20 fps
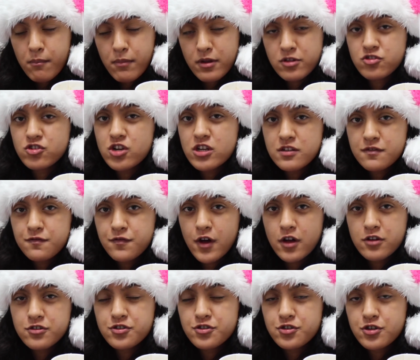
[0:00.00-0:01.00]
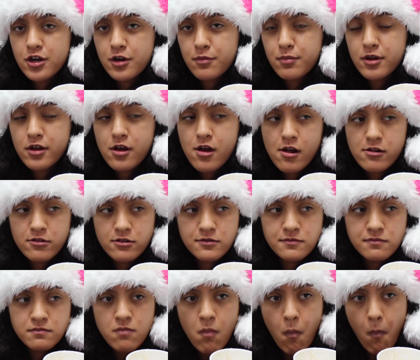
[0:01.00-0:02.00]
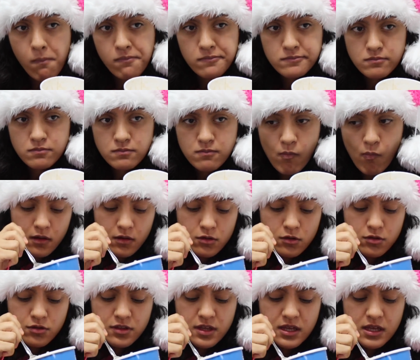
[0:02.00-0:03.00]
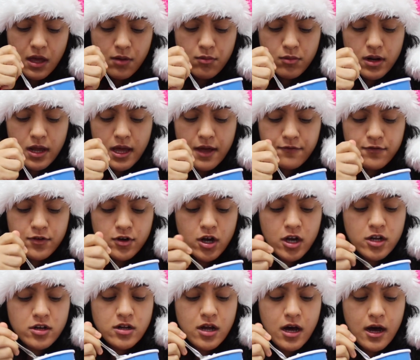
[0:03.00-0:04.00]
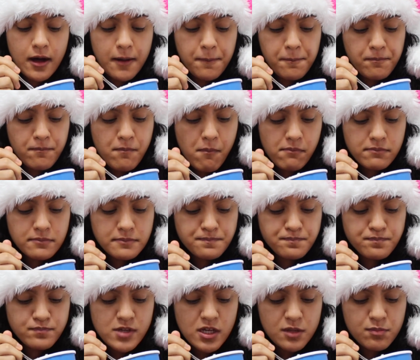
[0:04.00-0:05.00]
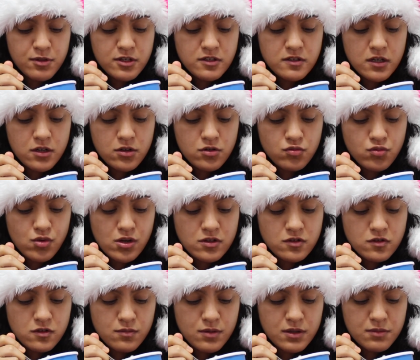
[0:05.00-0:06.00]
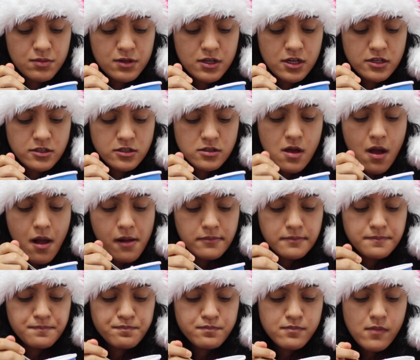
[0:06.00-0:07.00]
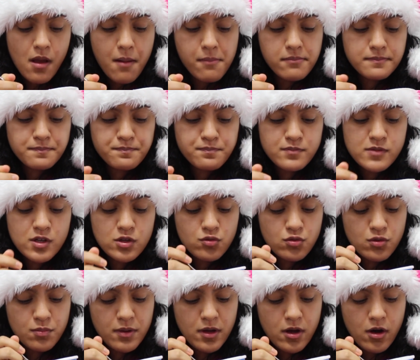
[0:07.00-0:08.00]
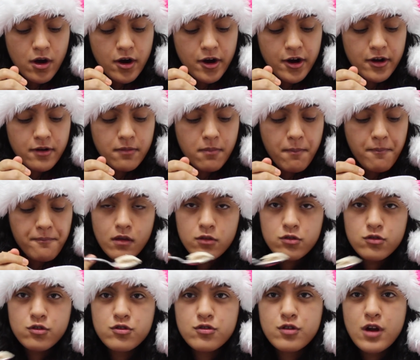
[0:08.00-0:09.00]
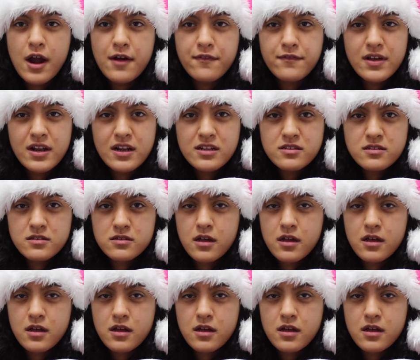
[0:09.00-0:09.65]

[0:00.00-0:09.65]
But just foster, because I don't think I will ever adopt. Not because I don't want to, but because it would be hard to travel and